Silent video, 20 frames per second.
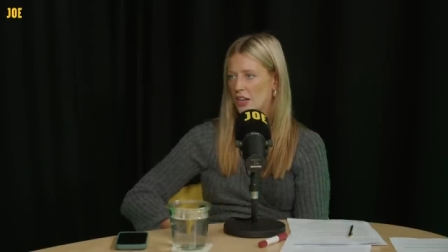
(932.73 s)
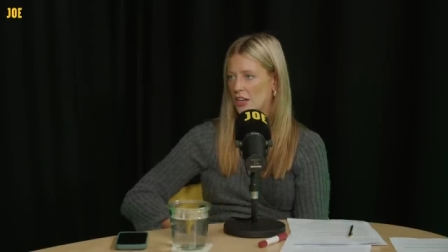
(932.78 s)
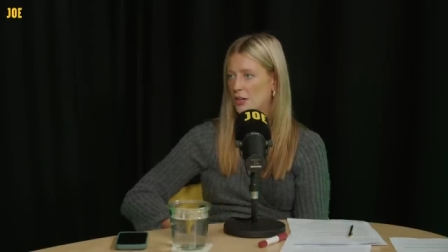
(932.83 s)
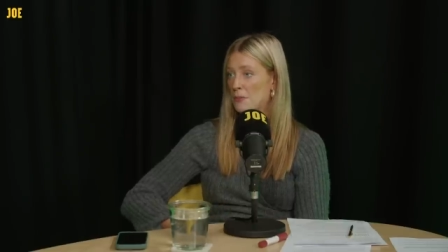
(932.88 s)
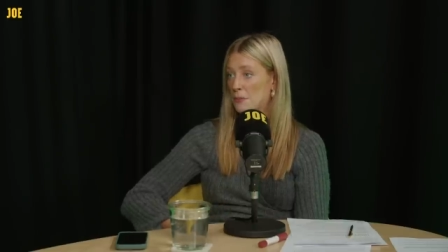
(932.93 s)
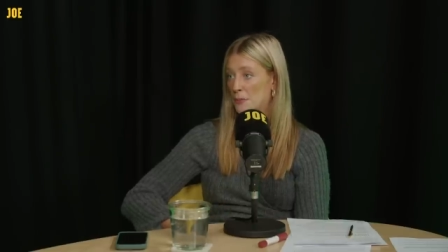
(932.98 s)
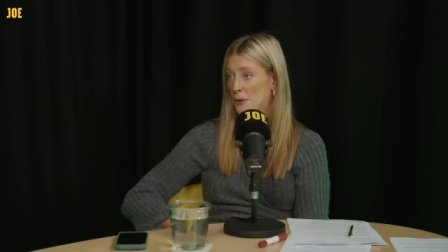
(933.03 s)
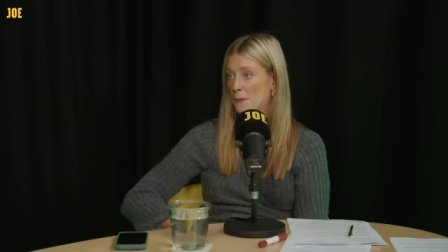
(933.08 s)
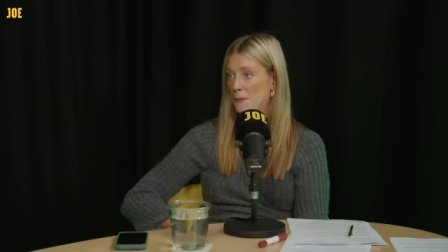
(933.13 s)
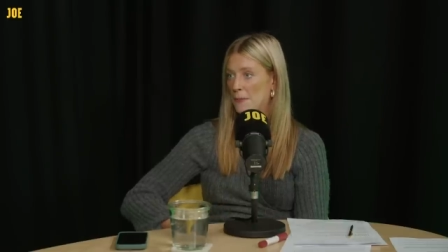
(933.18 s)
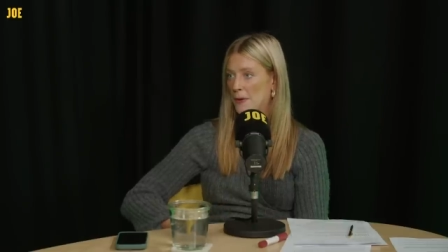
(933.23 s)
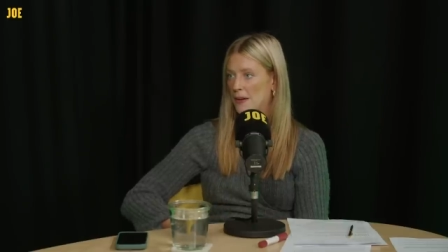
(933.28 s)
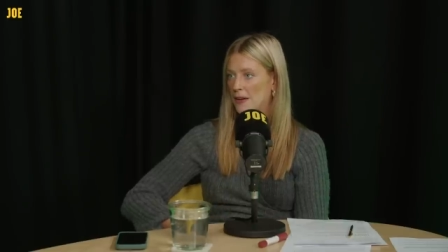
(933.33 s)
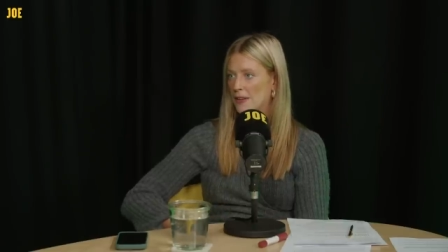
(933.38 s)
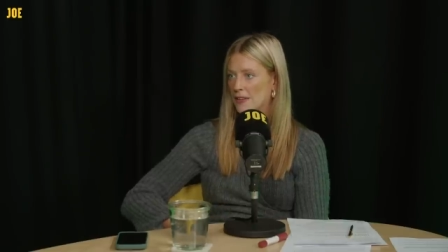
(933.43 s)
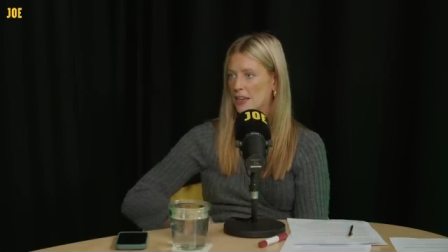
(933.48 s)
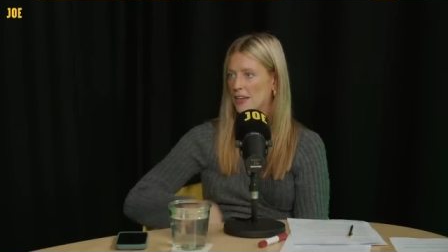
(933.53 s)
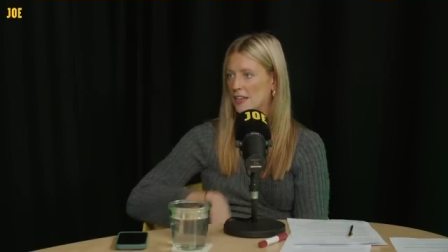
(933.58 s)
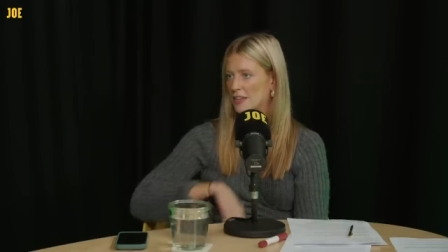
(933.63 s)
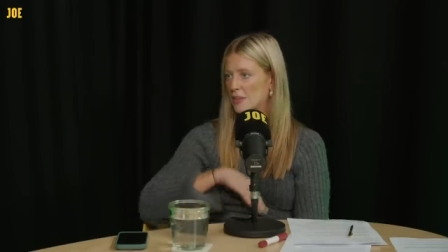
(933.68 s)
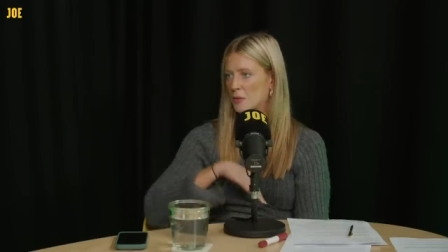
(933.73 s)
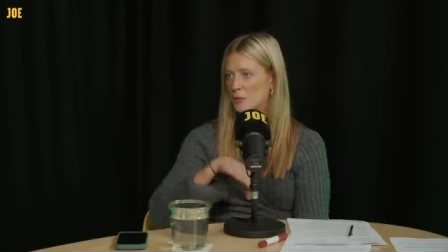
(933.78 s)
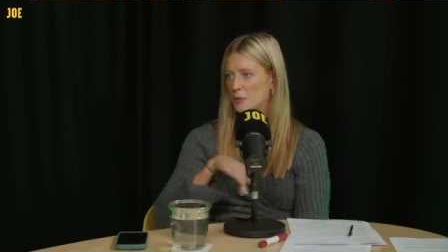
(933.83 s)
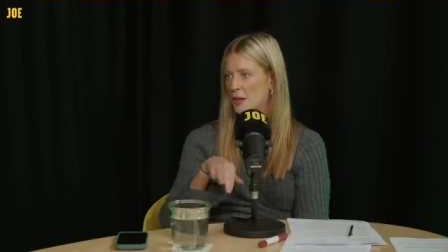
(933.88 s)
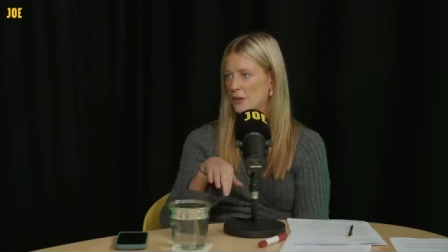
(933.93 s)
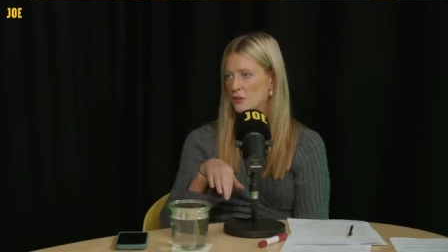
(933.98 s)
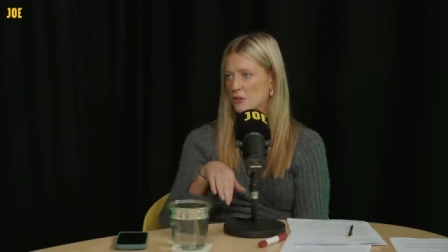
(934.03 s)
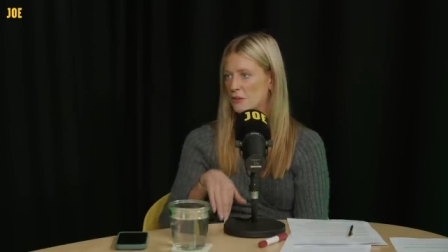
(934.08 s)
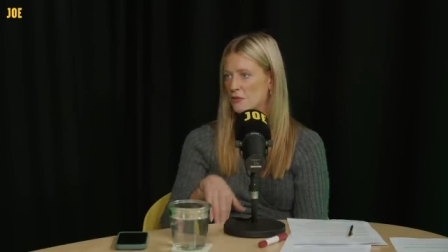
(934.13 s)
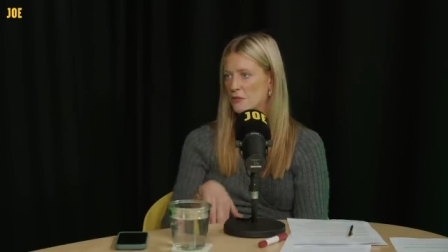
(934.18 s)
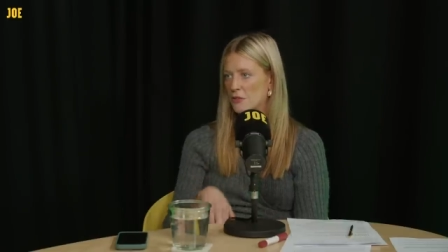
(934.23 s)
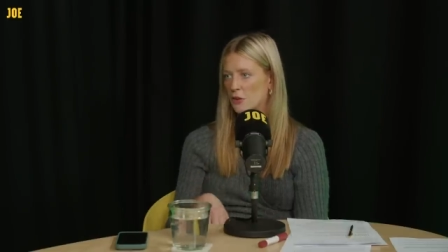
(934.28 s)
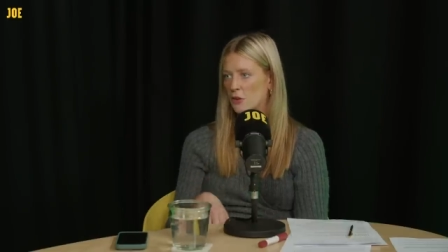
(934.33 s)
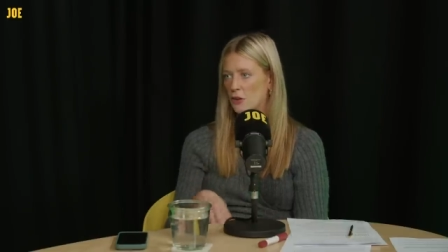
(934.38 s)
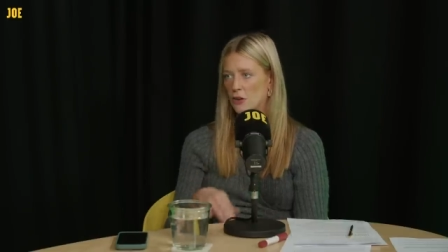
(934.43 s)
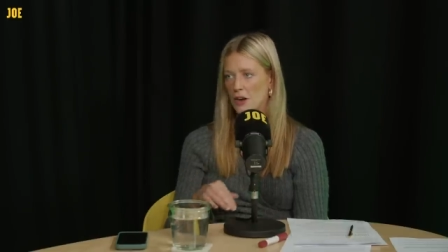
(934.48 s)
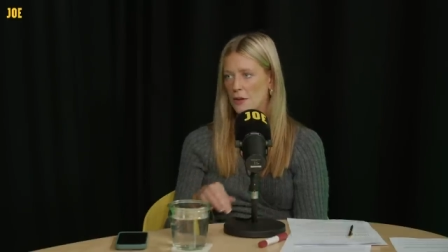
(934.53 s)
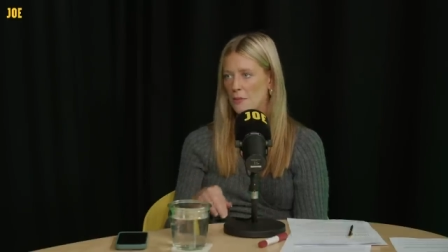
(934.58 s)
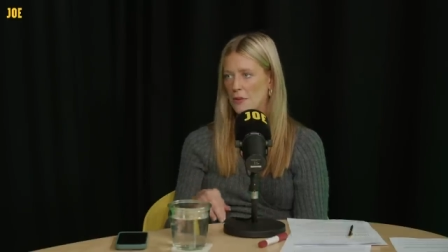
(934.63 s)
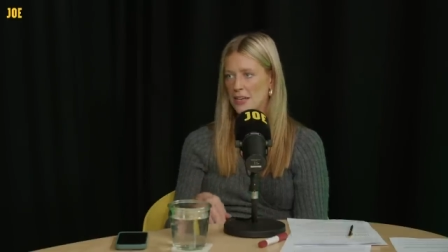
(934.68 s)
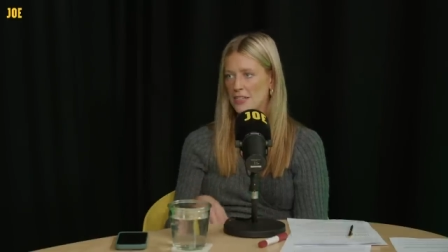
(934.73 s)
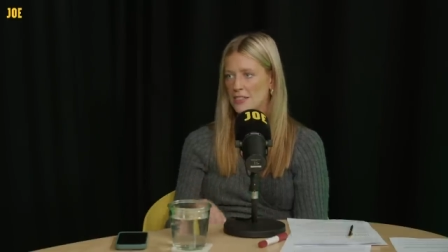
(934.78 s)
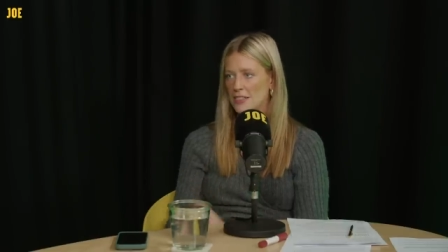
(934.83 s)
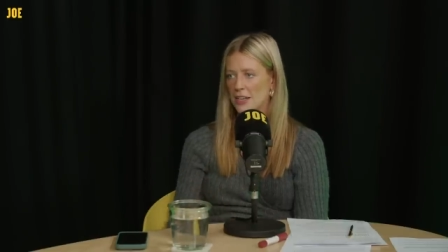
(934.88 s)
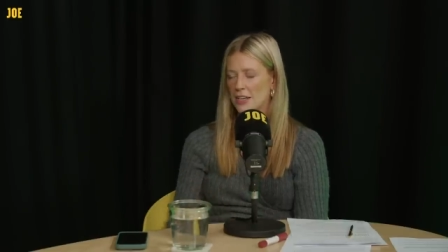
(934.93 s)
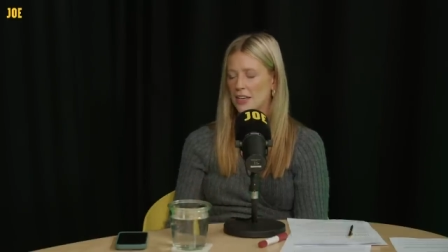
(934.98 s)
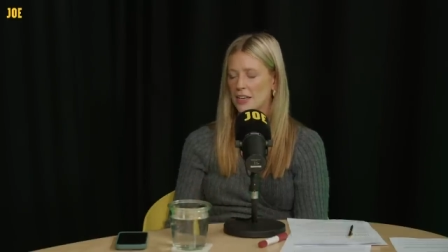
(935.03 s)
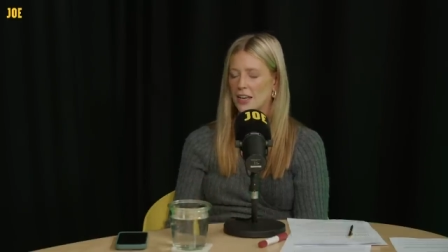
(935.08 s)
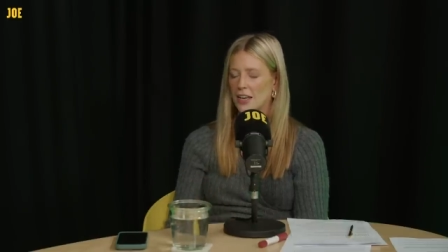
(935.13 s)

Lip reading: Like proper, like blood on the floor, amazing.